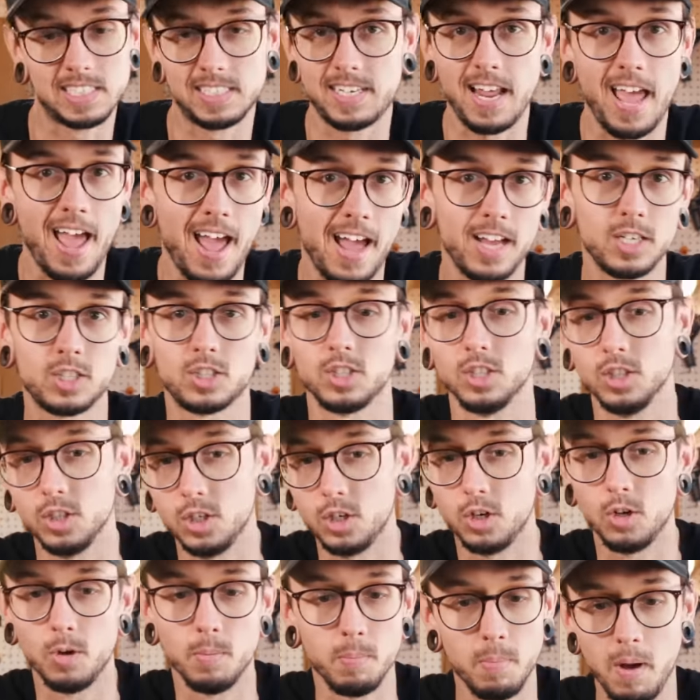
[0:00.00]
stash or
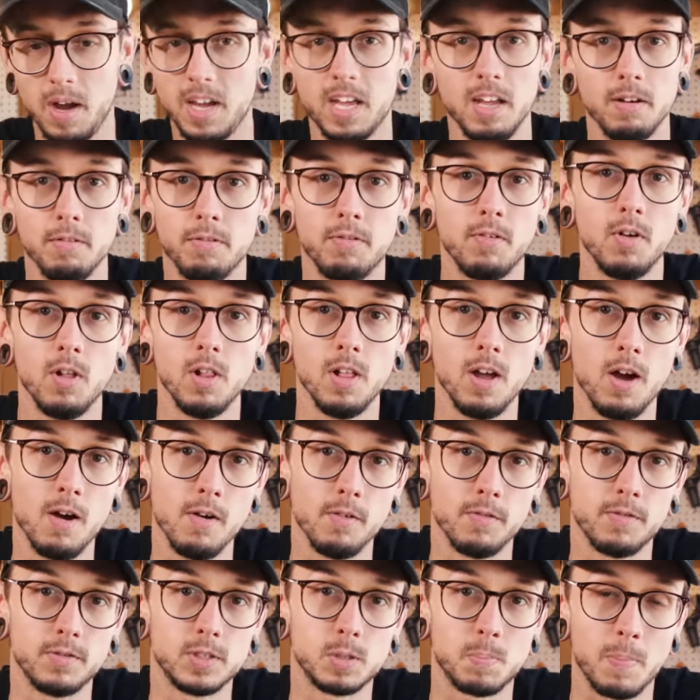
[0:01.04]
little bucket full
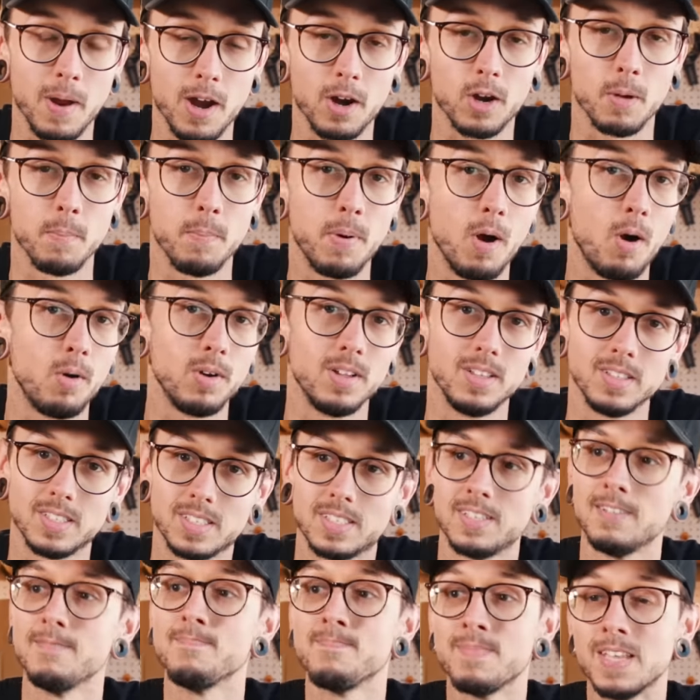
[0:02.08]
of spare
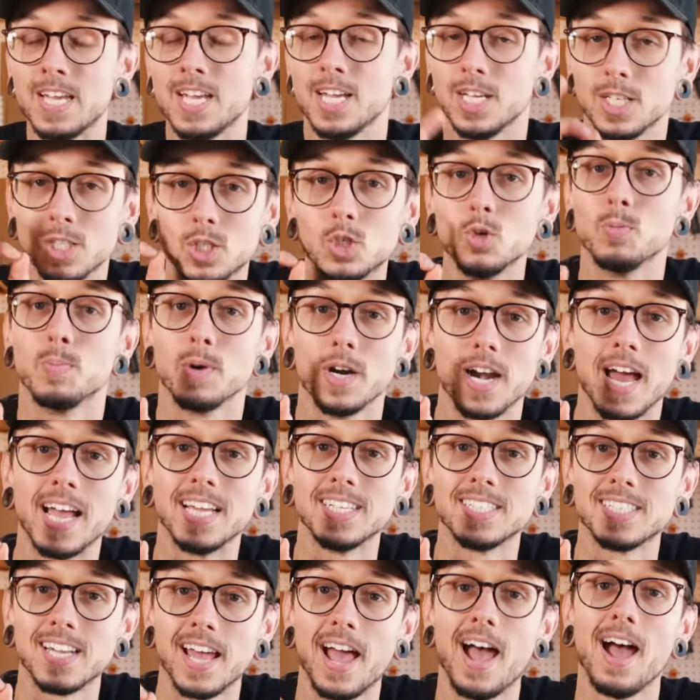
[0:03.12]
components, super
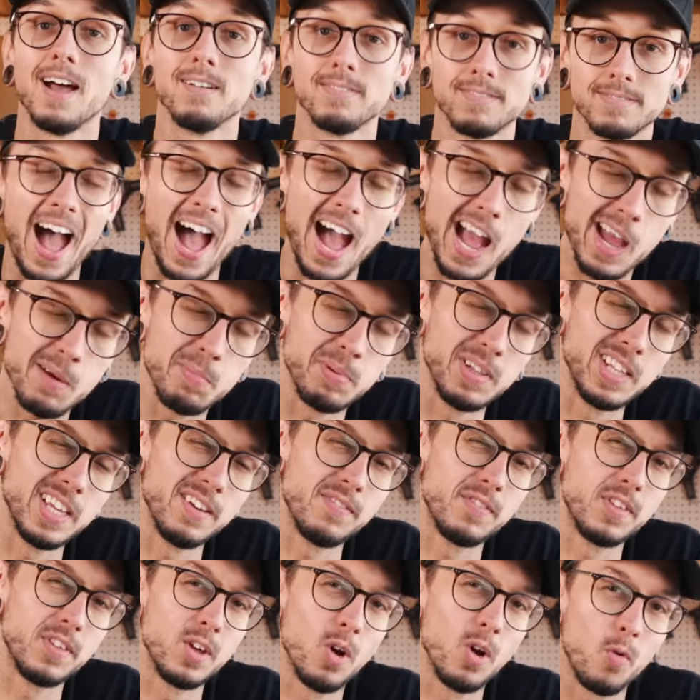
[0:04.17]
nice to have. I
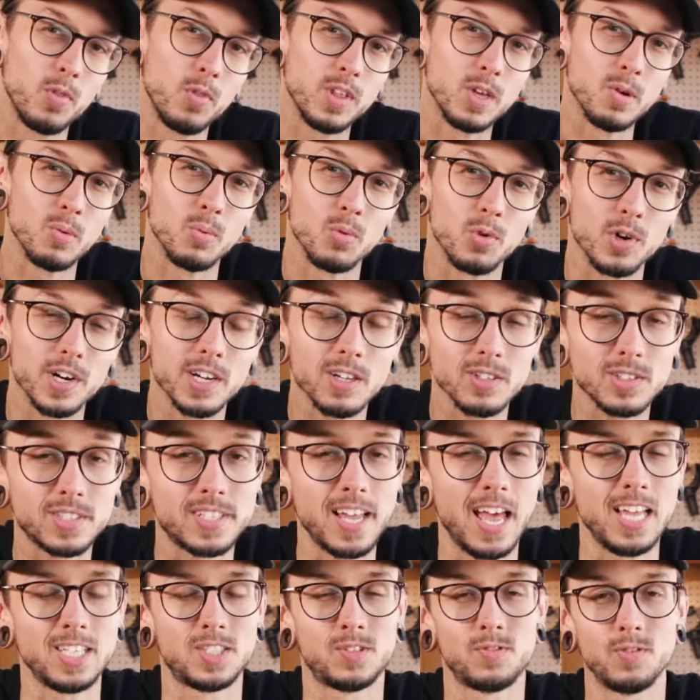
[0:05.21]
believe the only real
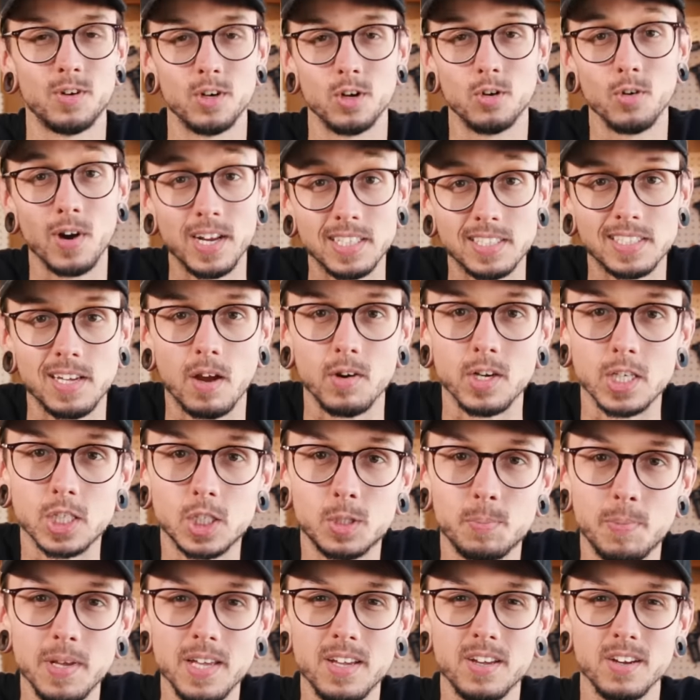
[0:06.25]
test for great sounding
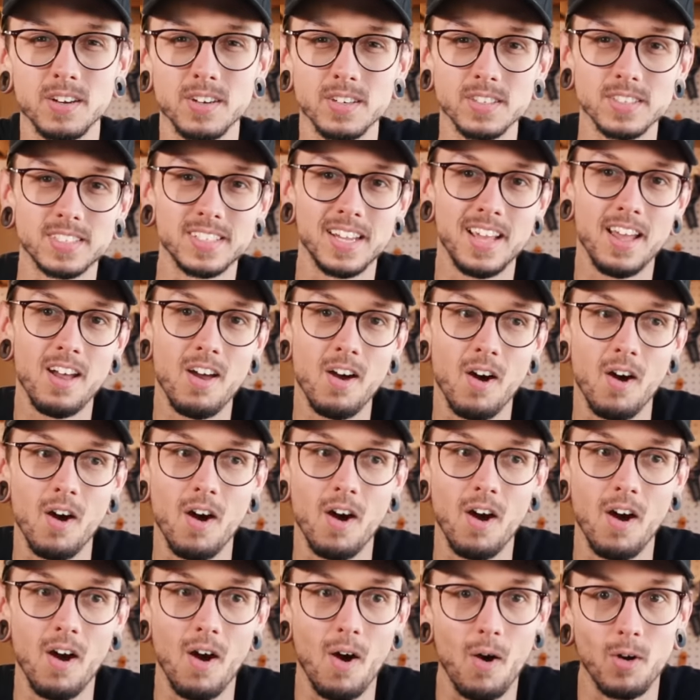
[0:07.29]
speakers
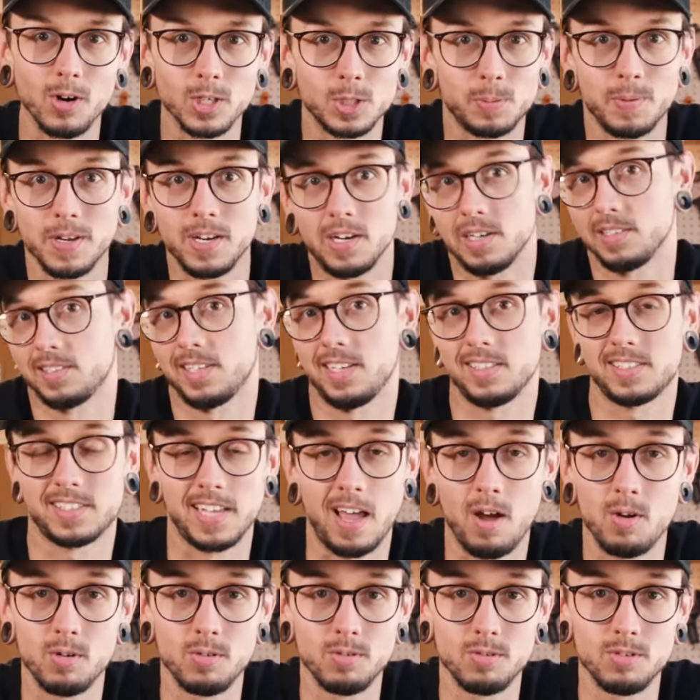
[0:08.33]
are speakers that
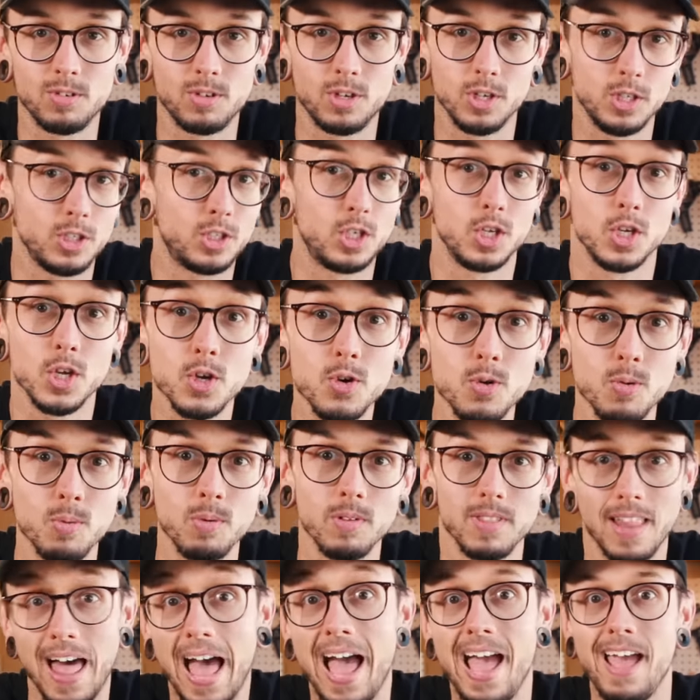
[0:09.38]
sound good to you
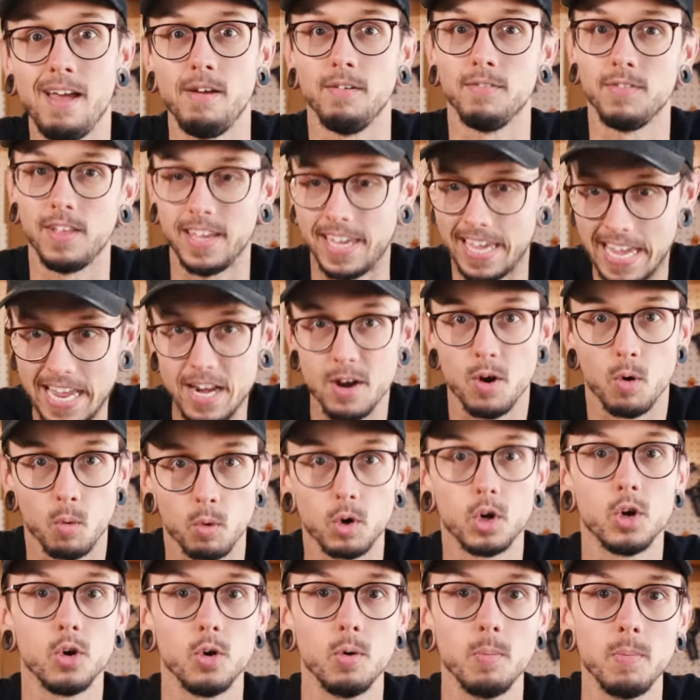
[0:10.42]
live, like in a
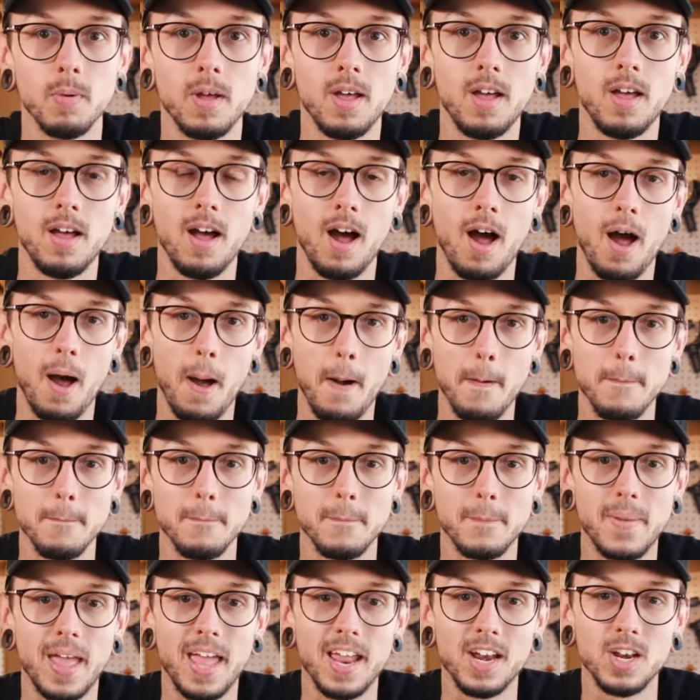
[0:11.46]
room.
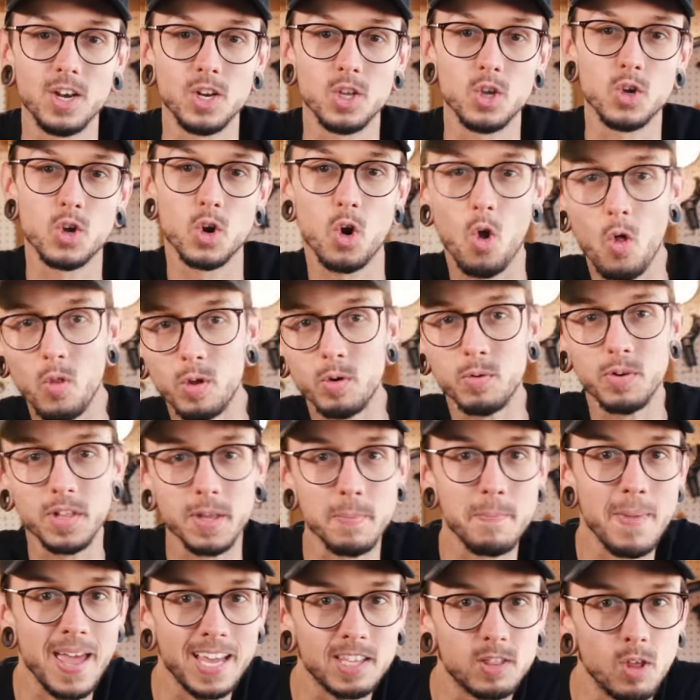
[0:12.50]
And you can only really
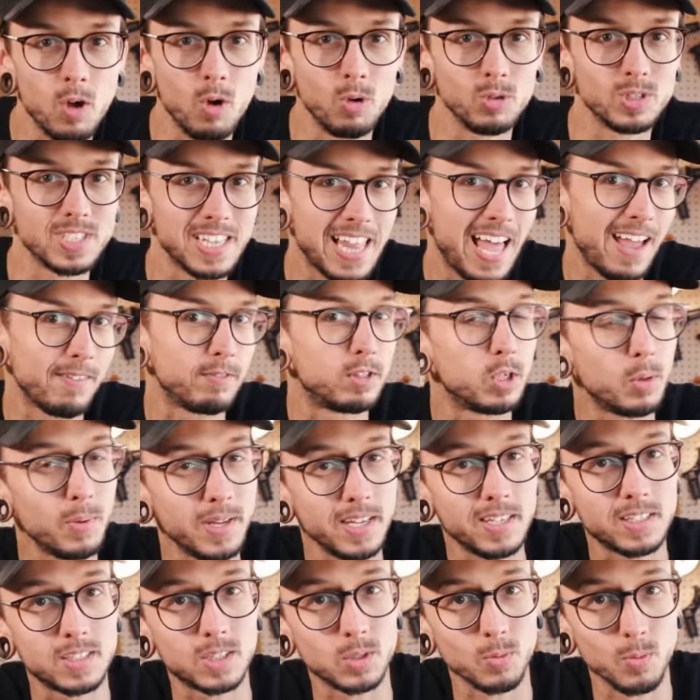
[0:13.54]
make those live
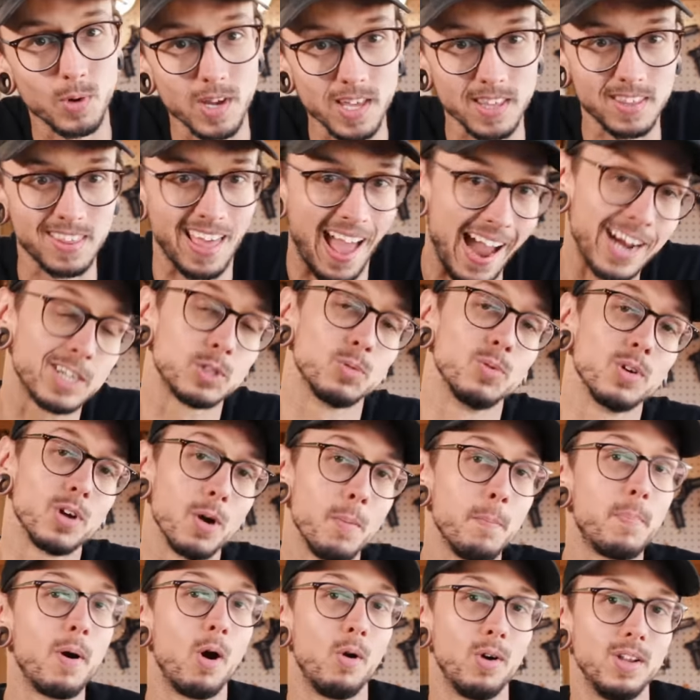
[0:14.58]
tweaks with actual
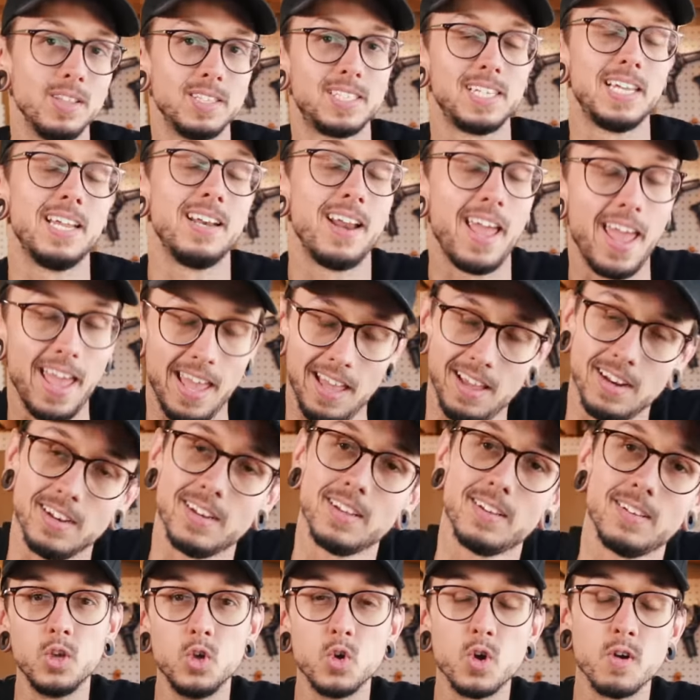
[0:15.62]
components in hand.
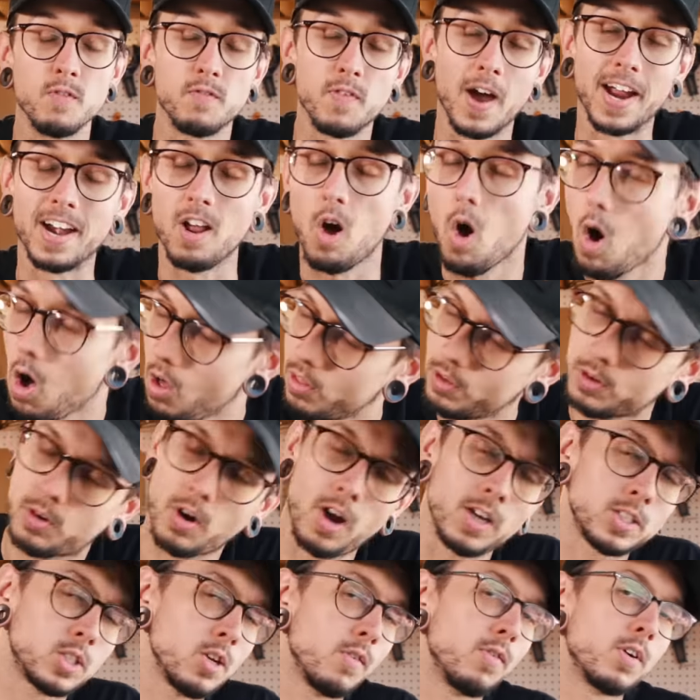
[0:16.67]
You can find all the
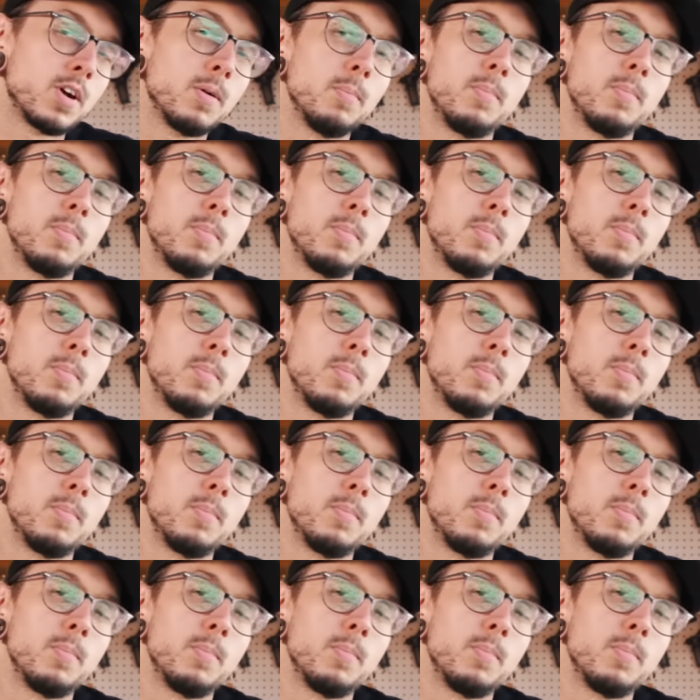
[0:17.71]
crossover